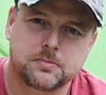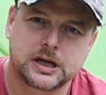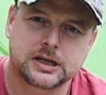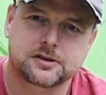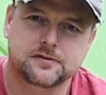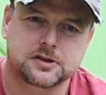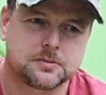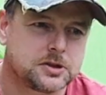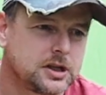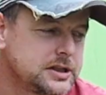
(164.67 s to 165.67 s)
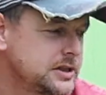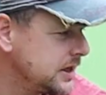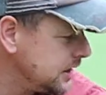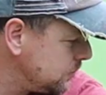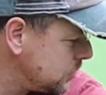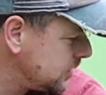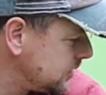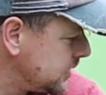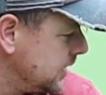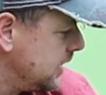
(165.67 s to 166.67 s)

pegs for some titanium ones.